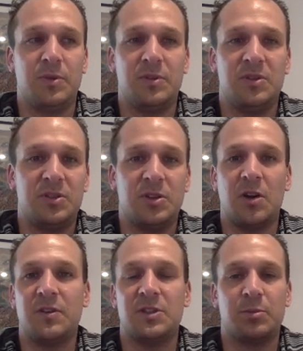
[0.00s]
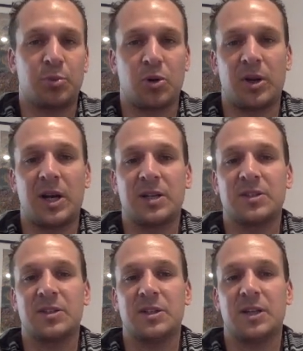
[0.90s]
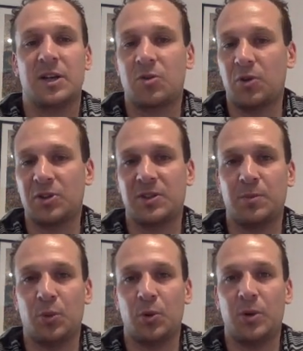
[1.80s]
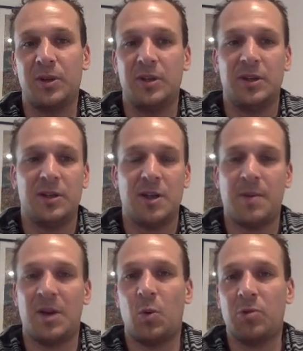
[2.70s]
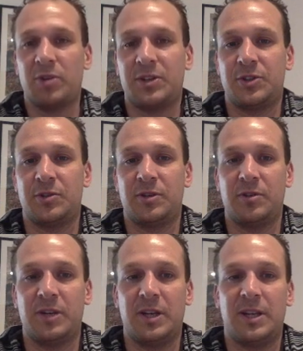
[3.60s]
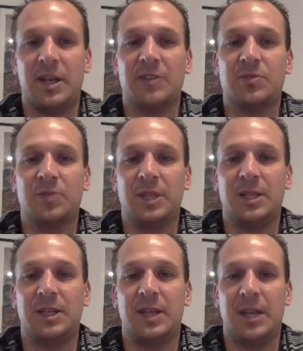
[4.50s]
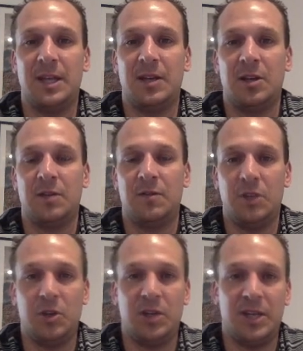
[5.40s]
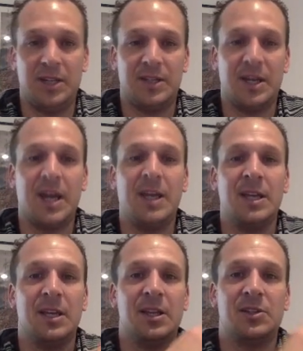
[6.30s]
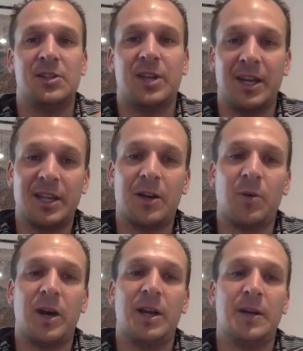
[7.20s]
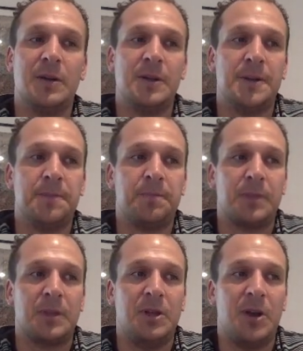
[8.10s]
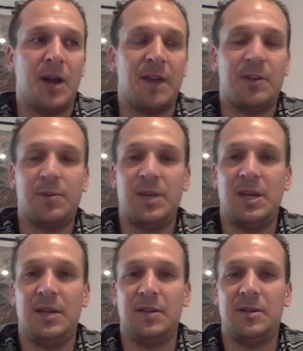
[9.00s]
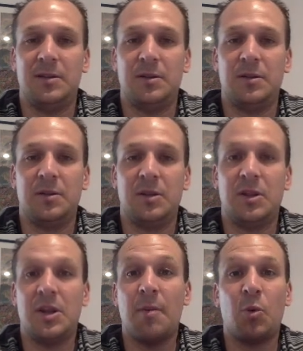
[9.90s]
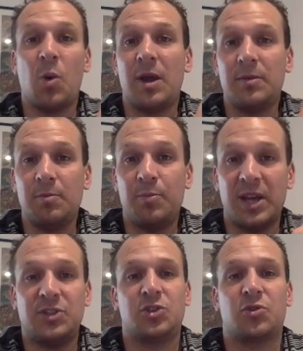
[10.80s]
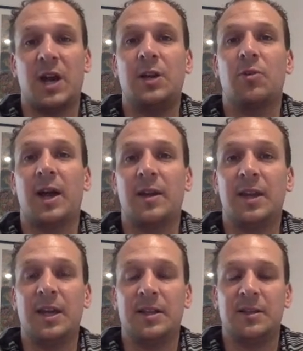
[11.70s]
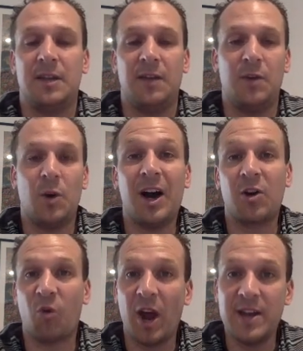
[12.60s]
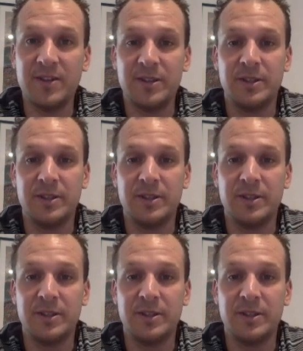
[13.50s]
service and product across the board, no matter what restaurant you're in. And that's really the key for you here today, is to take that away. You don't have to be the number one best trainer out there. If you are, great.